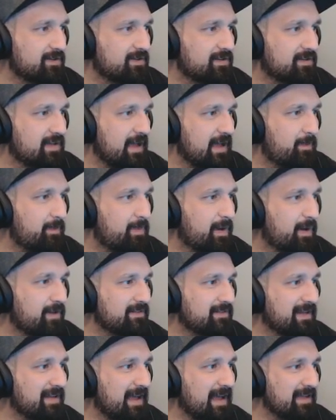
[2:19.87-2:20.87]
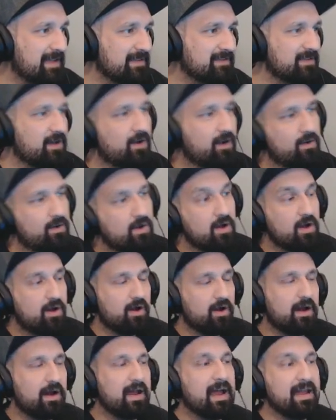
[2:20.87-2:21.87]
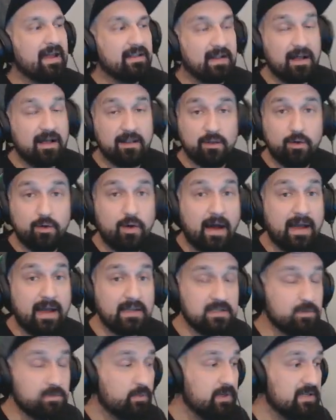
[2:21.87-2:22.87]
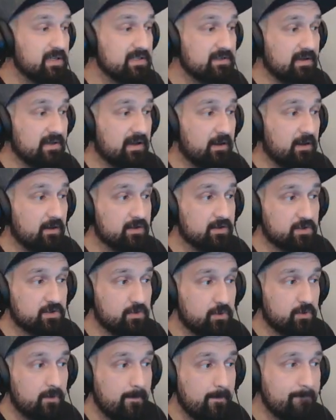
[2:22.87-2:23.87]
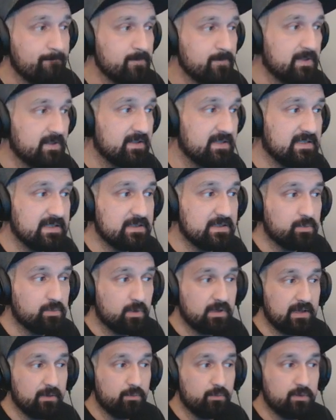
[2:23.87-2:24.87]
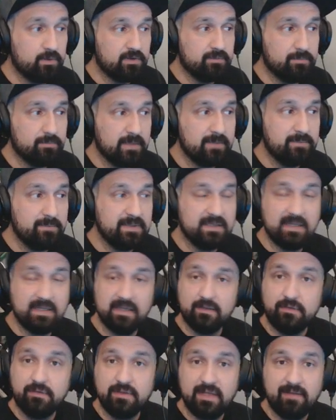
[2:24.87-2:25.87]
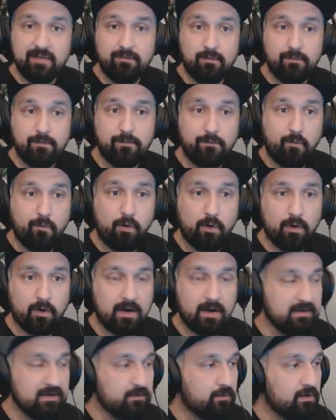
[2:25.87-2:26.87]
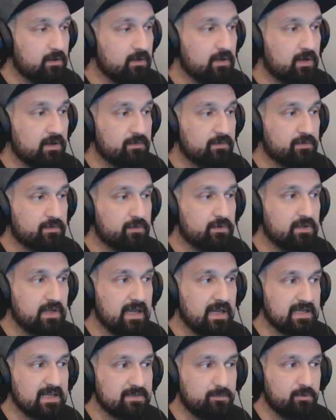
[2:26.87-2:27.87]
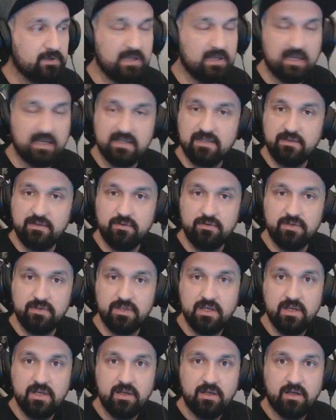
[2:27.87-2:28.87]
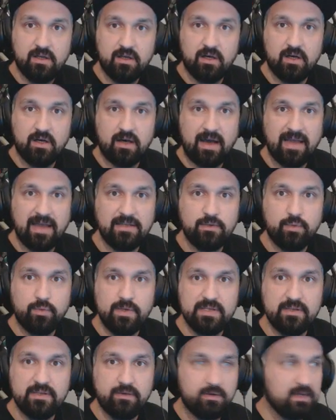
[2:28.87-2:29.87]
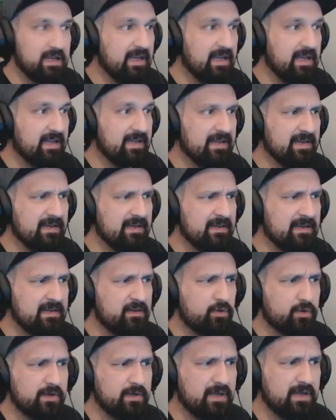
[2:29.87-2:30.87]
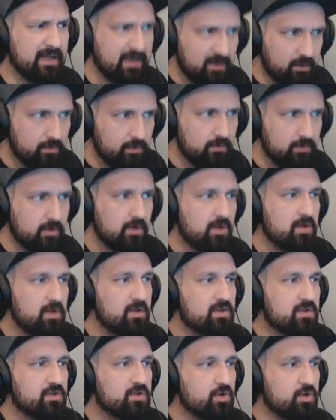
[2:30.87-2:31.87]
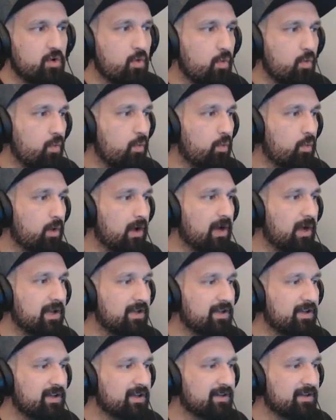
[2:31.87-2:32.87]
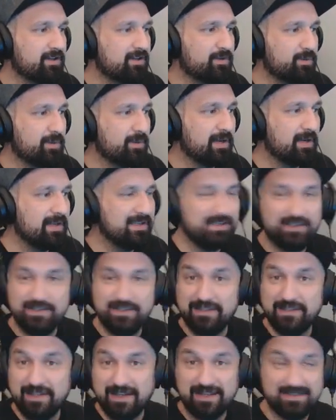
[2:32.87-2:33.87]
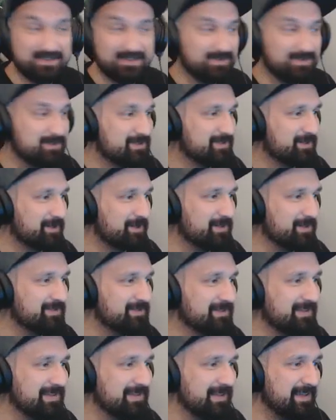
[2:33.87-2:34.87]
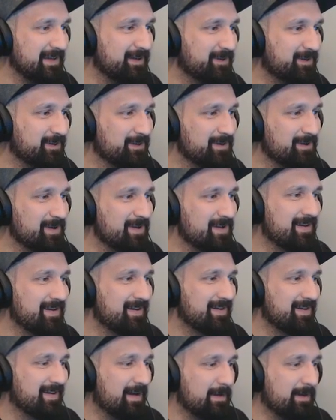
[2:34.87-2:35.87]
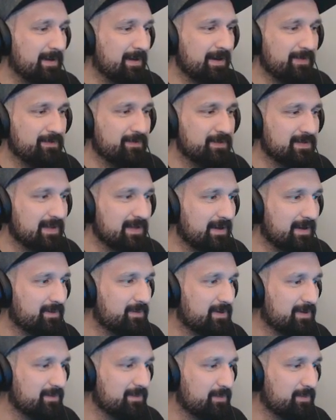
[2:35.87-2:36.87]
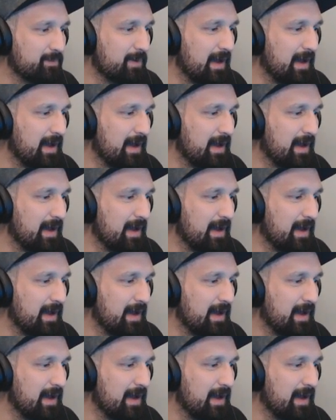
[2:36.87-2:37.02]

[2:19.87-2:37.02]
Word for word: How about that? Now I, I'll go Ice Wizard also. This is one I would maybe get to level four. I know a lot of good X-Bow decks use uh, Ice Wizard and Tornado. So what a great chest to start the year. I'm hyped for that one.